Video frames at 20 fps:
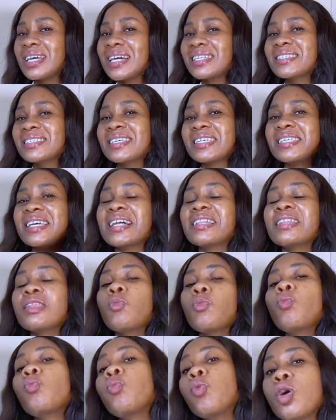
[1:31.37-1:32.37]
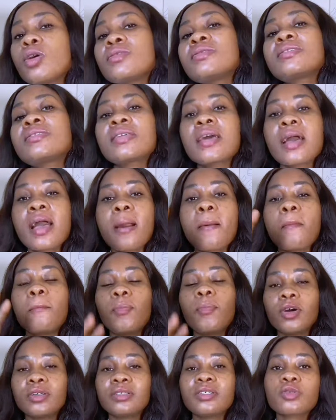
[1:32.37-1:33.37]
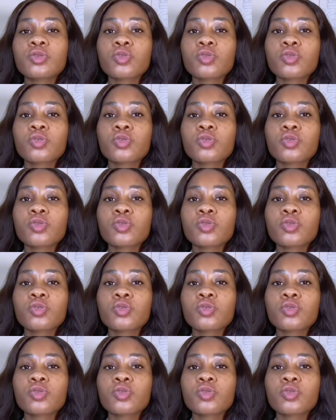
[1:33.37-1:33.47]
That is exactly what body